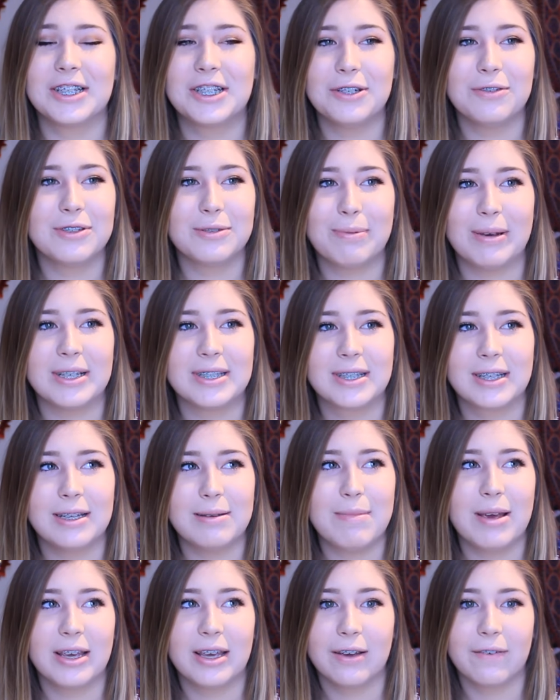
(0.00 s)
She was basically
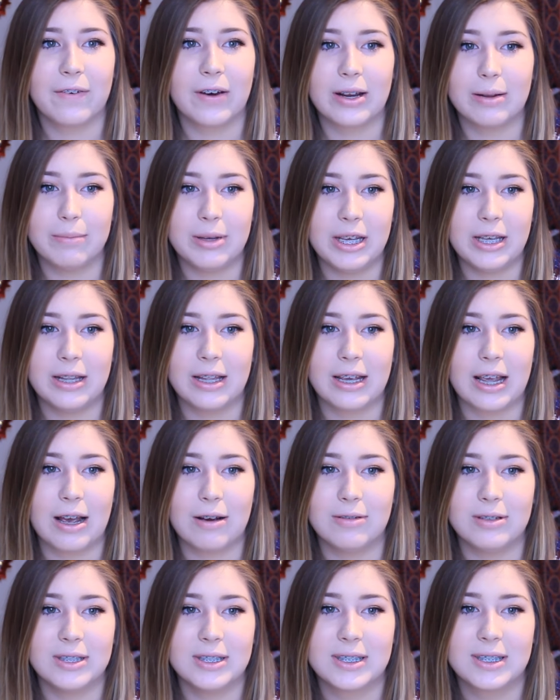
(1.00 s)
making fun of me like I
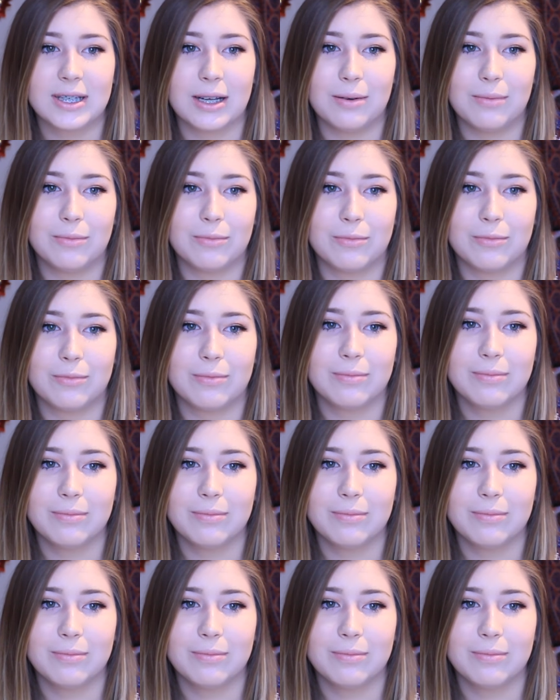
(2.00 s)
was some